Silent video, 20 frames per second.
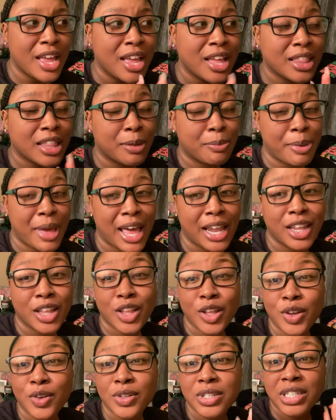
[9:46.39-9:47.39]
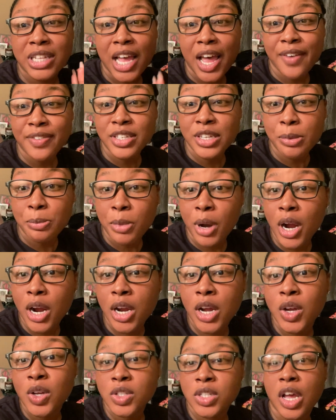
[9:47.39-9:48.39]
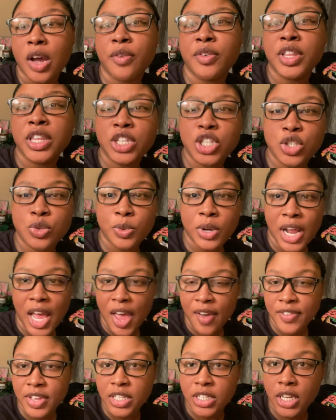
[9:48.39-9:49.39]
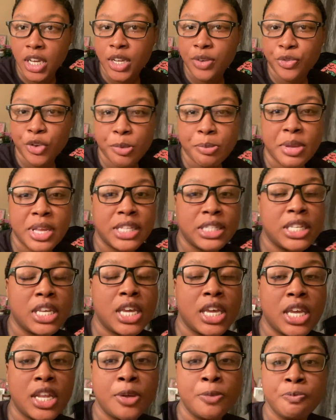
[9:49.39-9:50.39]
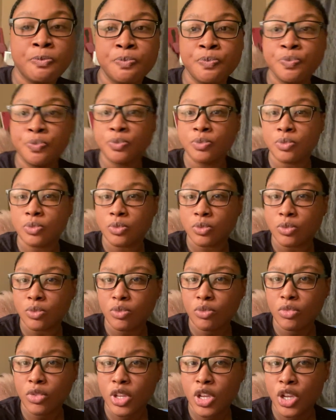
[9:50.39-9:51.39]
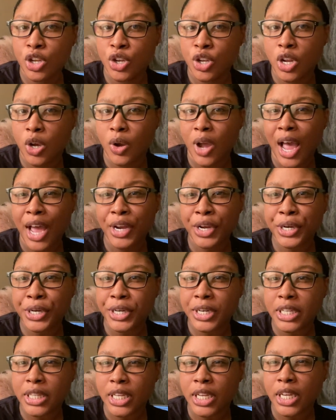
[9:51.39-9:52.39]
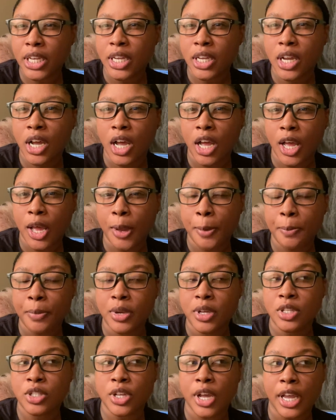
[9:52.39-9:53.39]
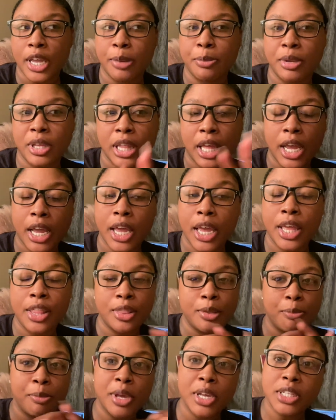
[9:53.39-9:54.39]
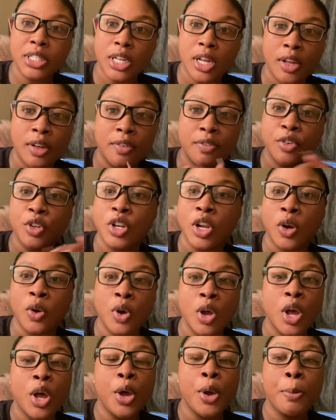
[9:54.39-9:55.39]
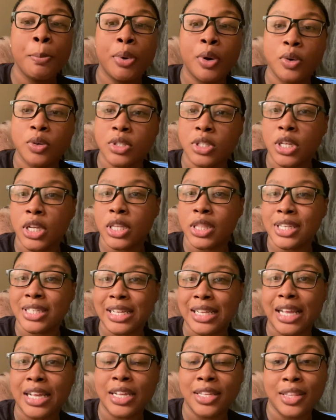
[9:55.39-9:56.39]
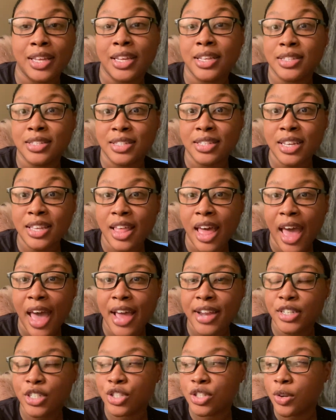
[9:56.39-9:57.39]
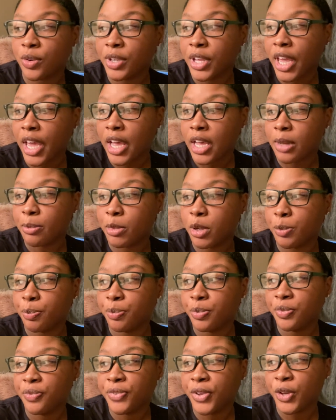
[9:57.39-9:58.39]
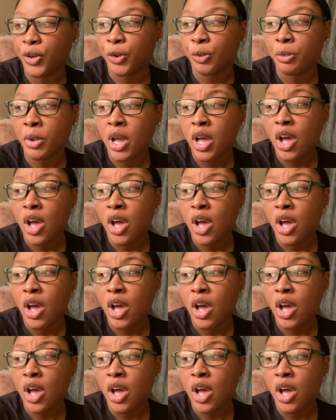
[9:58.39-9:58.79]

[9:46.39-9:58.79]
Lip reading: The palette goes live tomorrow, so I really just want to have it done, fermented, you know, kind of early, so I can be like in the mix of, you know, posting and things like that, and they can see that. So yeah, I'm gonna film